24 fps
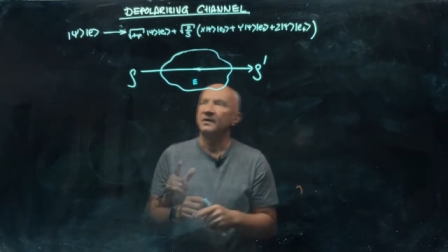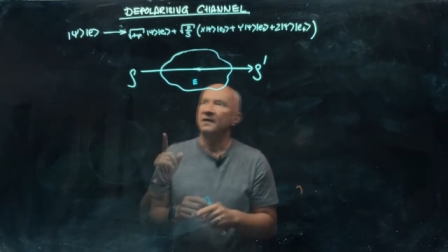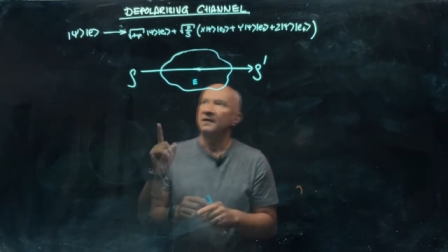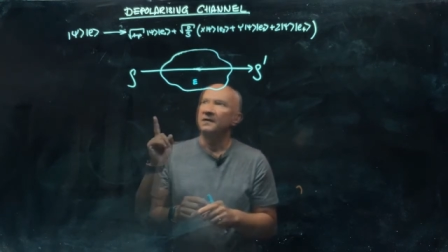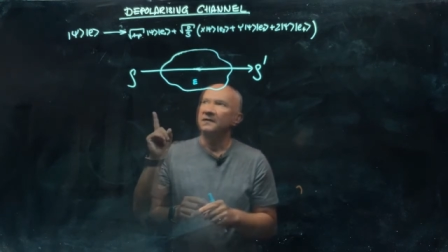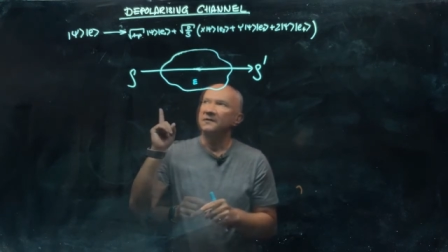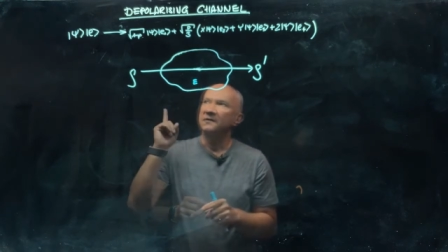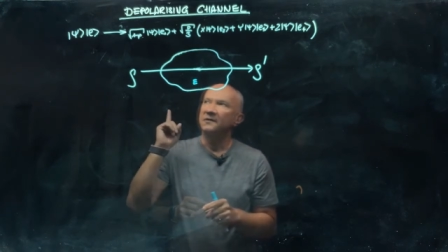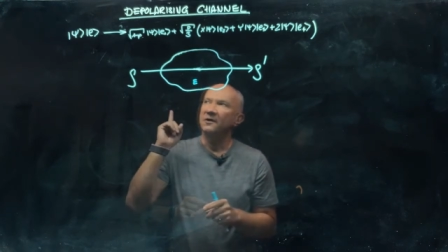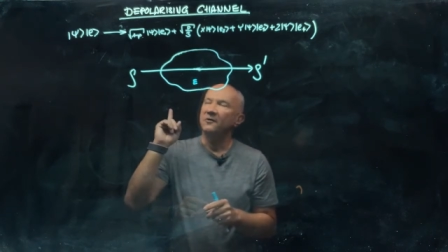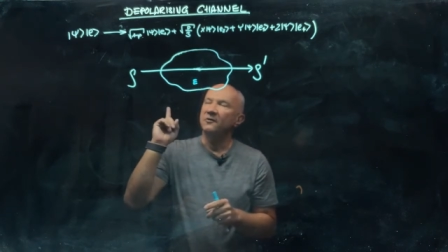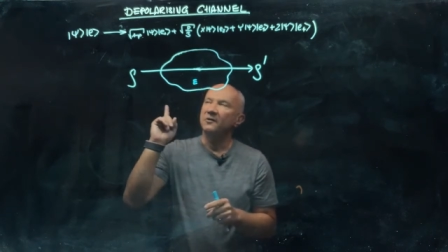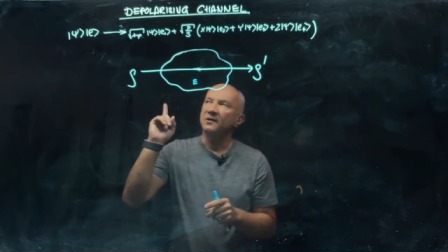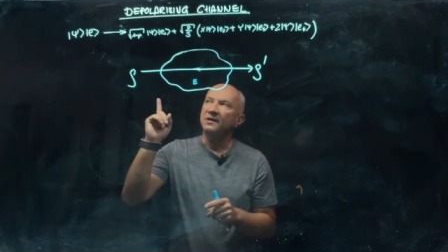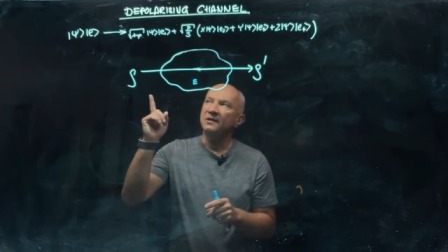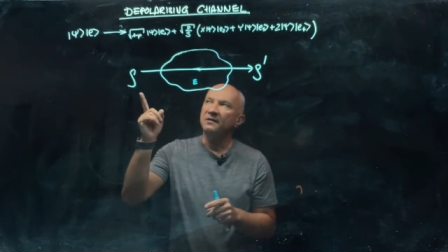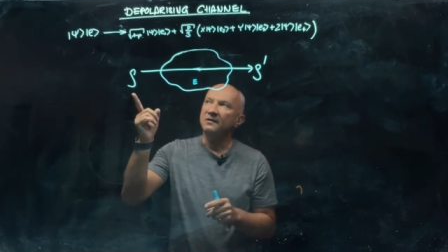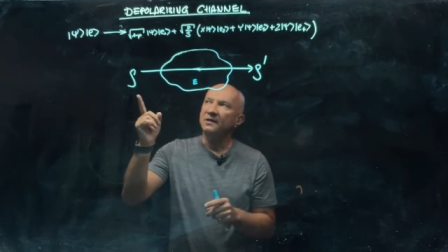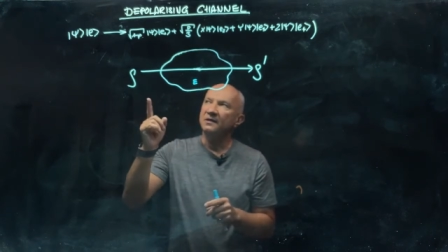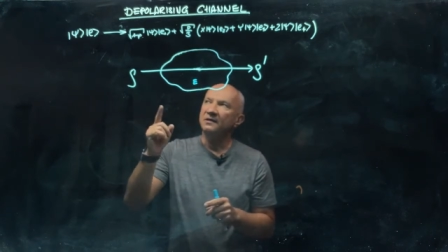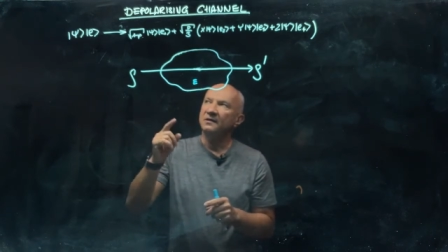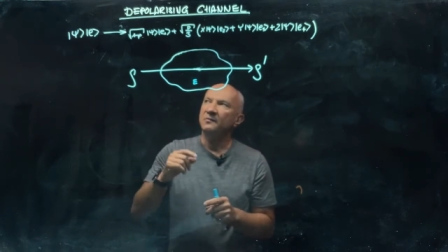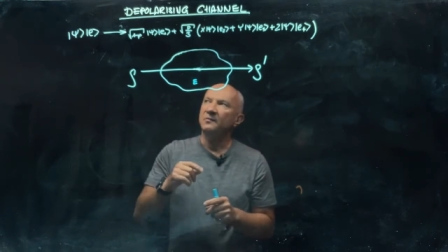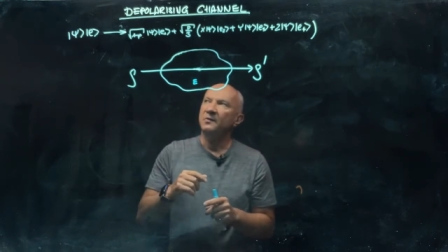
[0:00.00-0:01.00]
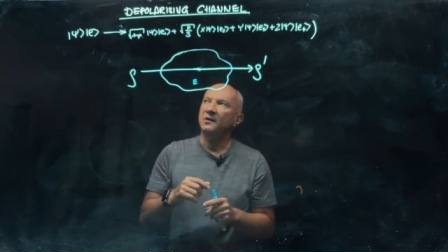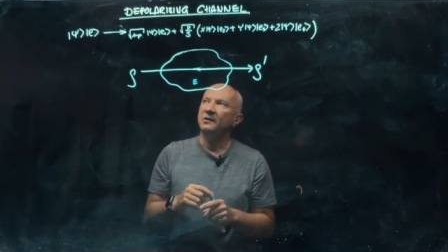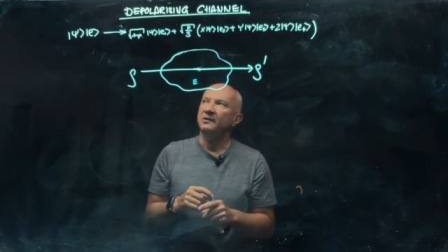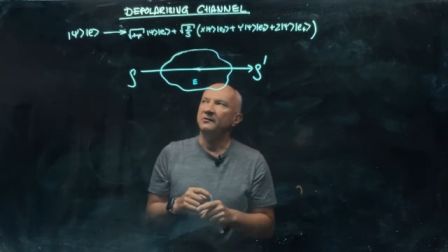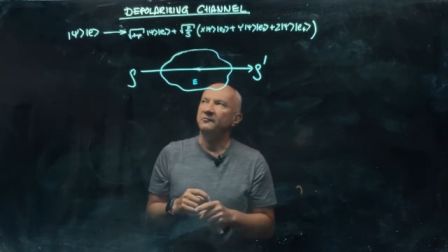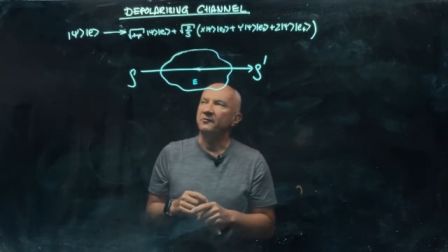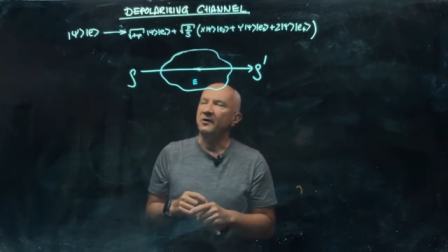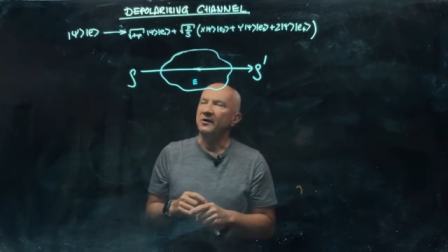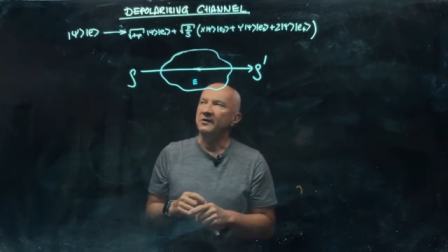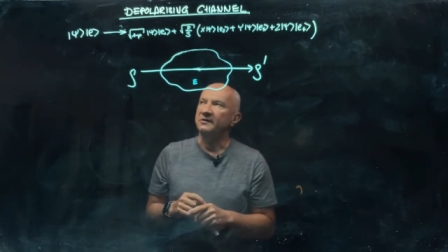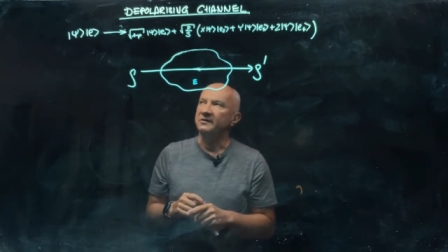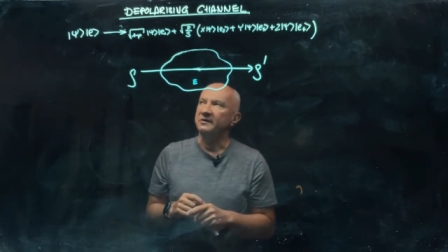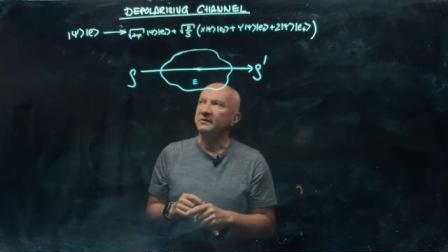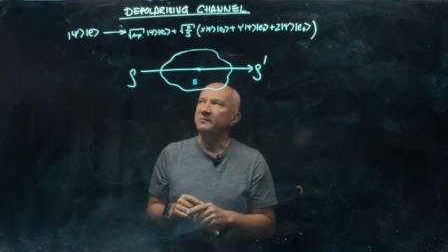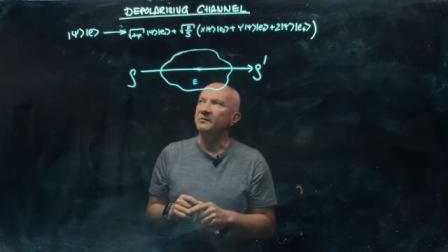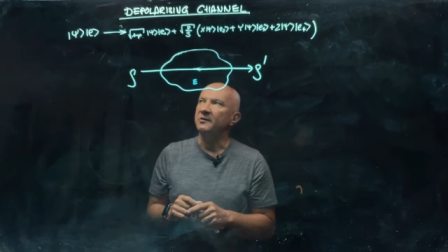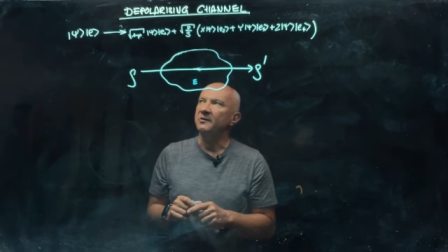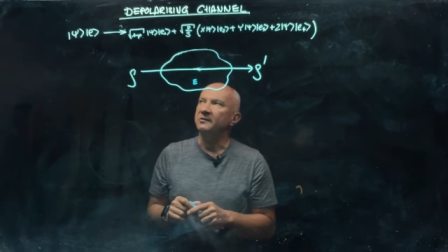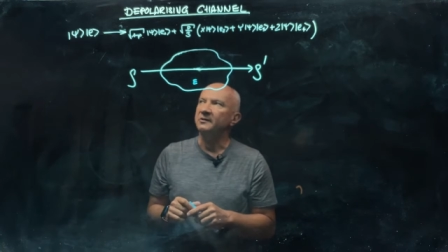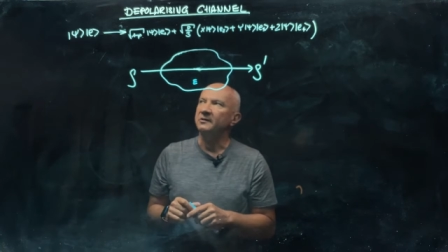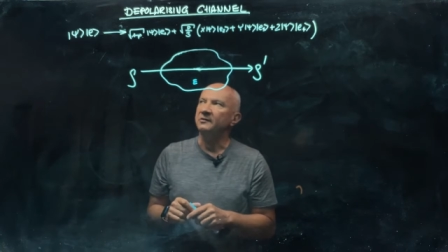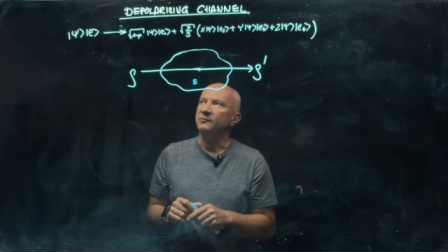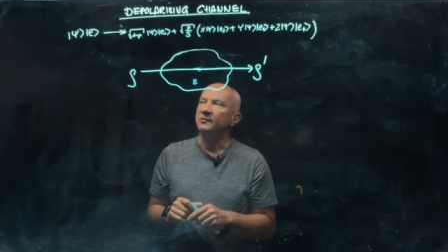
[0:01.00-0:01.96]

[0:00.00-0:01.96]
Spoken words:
So in the depolarizing model,